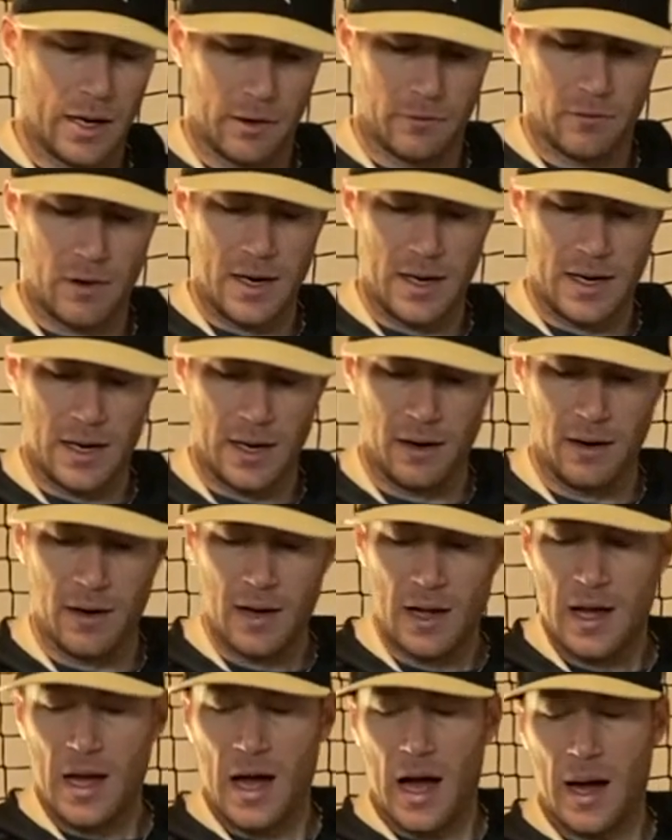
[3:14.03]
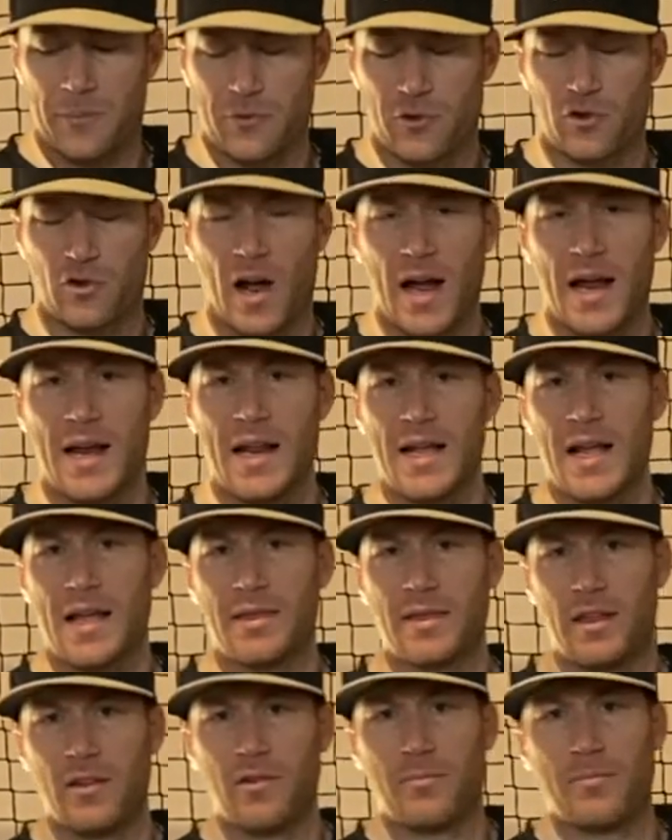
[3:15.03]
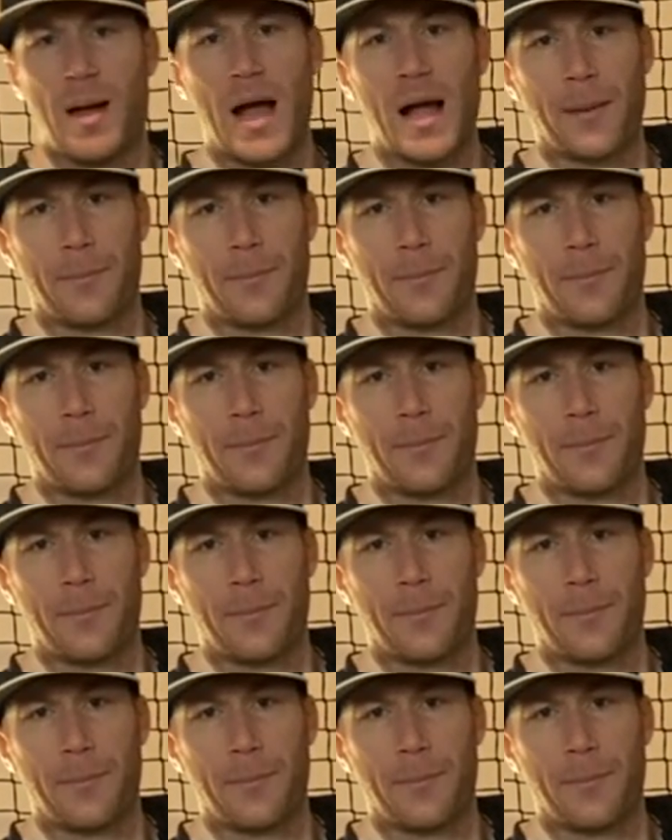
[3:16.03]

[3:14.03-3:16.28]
right here, I'm trying to get this back